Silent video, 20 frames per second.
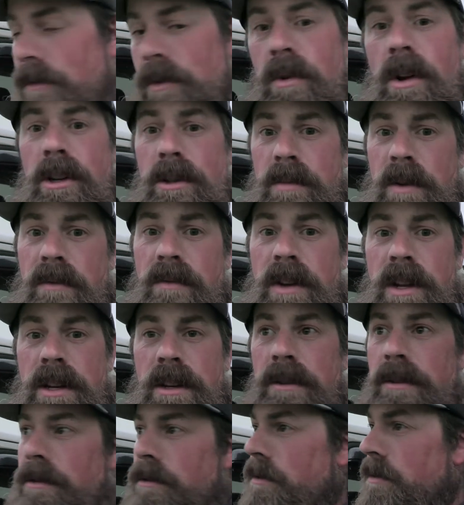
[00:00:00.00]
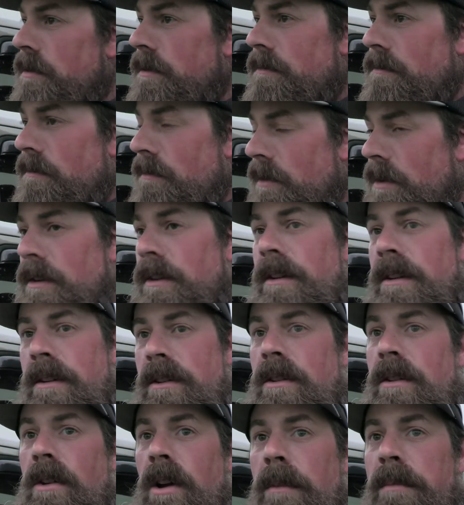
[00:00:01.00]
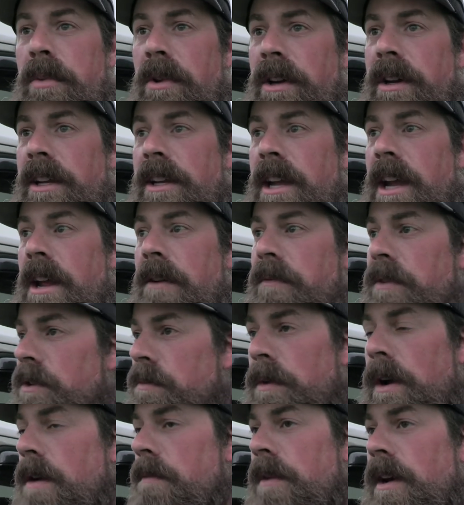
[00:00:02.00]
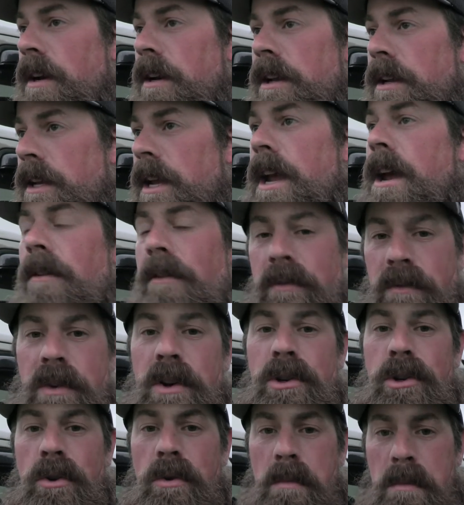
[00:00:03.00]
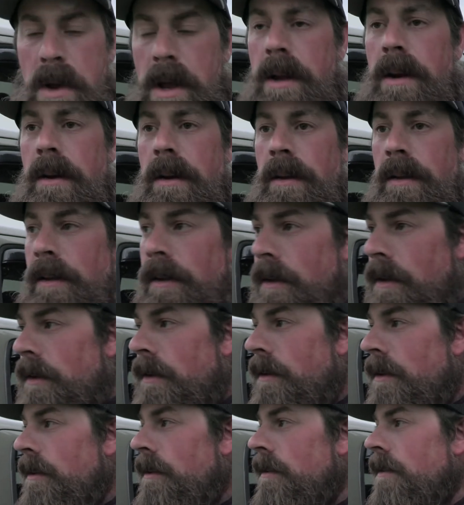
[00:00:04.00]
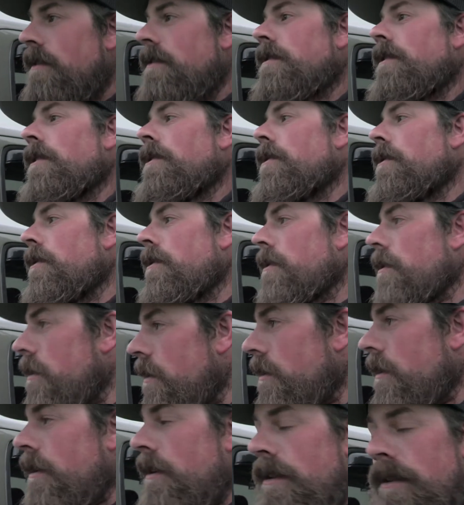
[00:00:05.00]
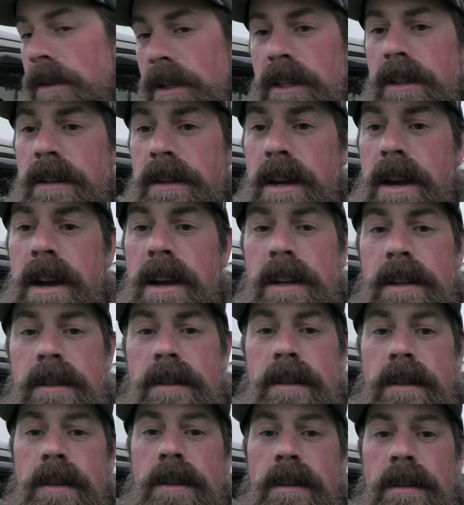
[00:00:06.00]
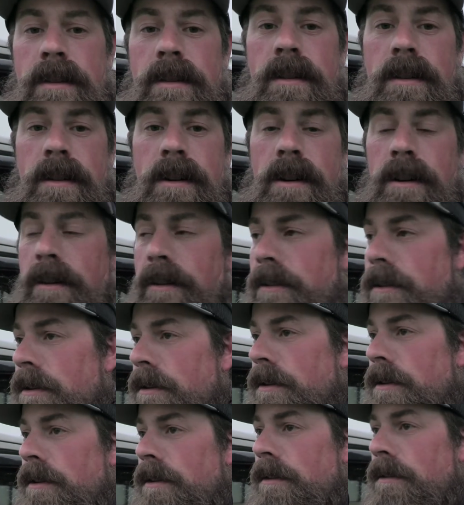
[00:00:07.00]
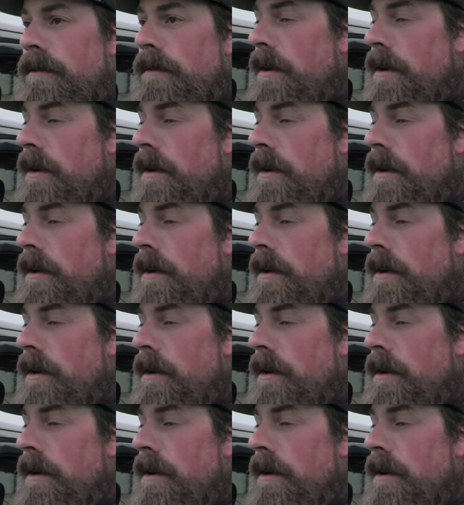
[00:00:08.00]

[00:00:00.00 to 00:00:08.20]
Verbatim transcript: If you watch my videos, caught plenty of catfish, but I'm not a catfisherman. So these guys are gonna,